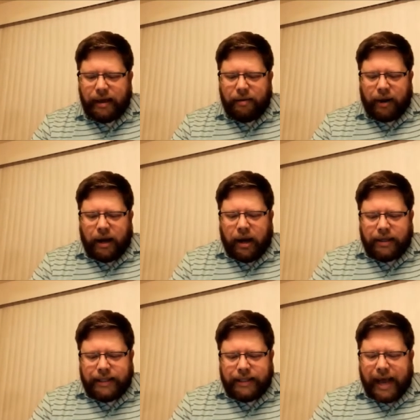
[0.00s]

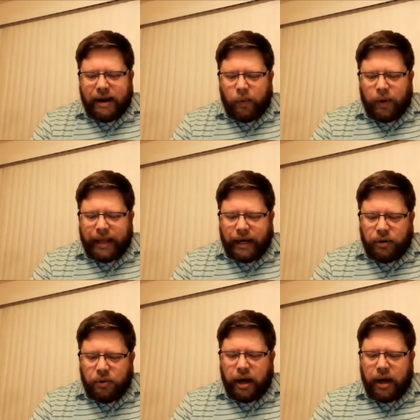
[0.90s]
because that when they
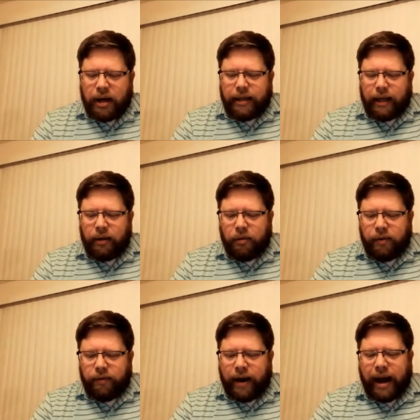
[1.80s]
knew God, they
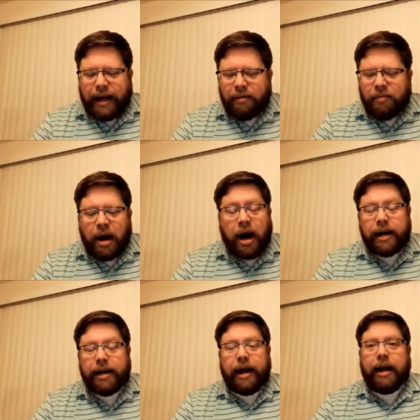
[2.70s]
glorified him
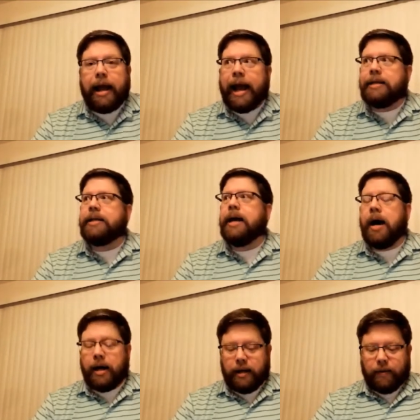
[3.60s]
not as God.
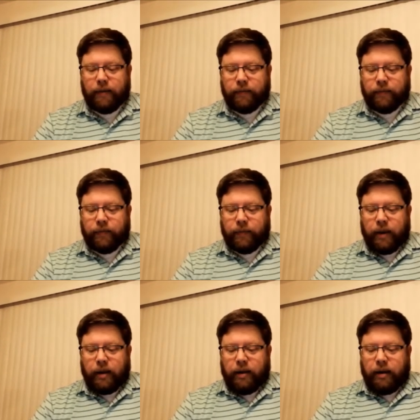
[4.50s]

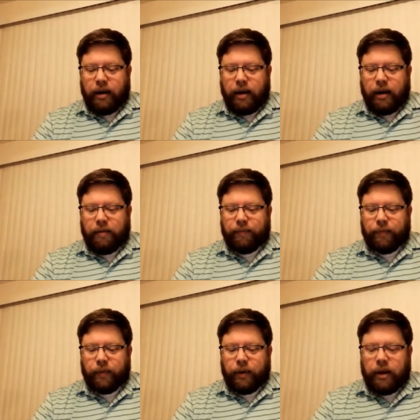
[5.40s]

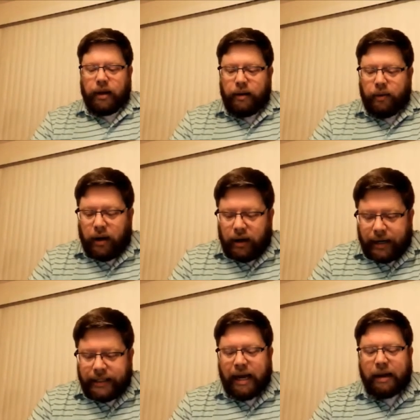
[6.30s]
Um, uh, a
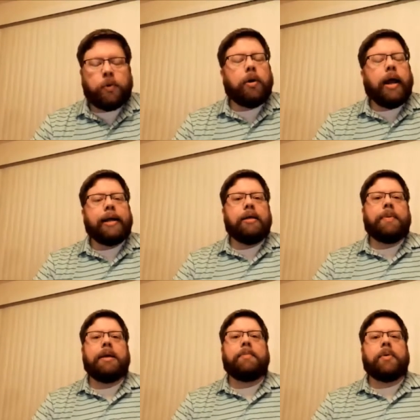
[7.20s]
lot of times we're like the
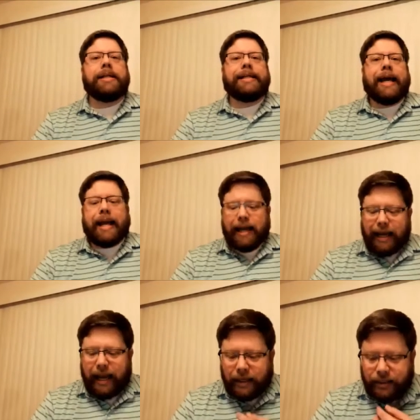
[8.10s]
people in Second
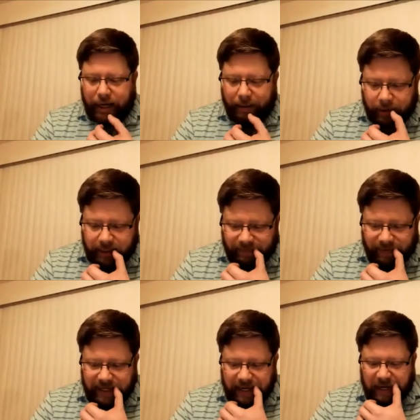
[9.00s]
Kings chapter
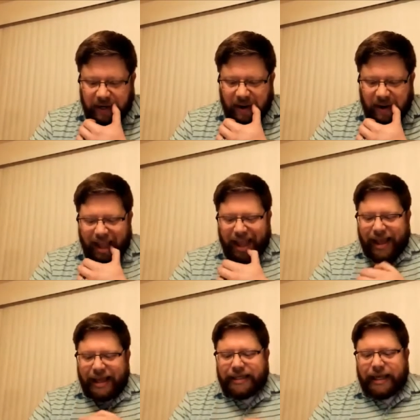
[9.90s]
17.
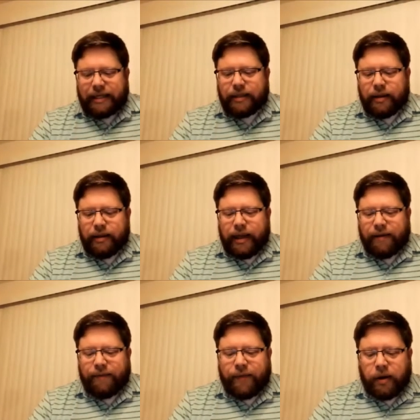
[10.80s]
It says, they
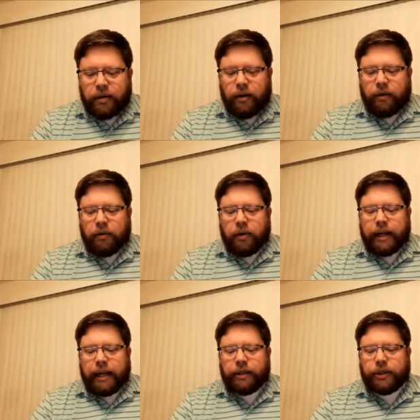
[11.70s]
feared the Lord
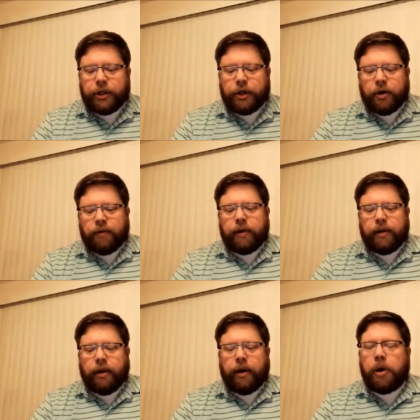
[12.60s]
and served
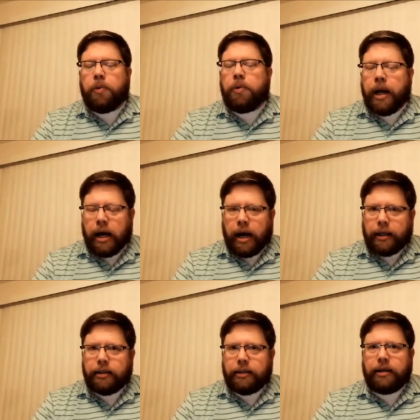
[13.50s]
their own
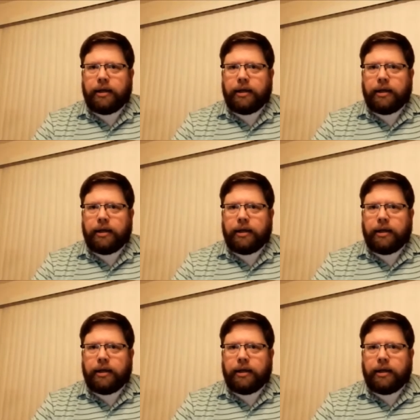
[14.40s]
gods.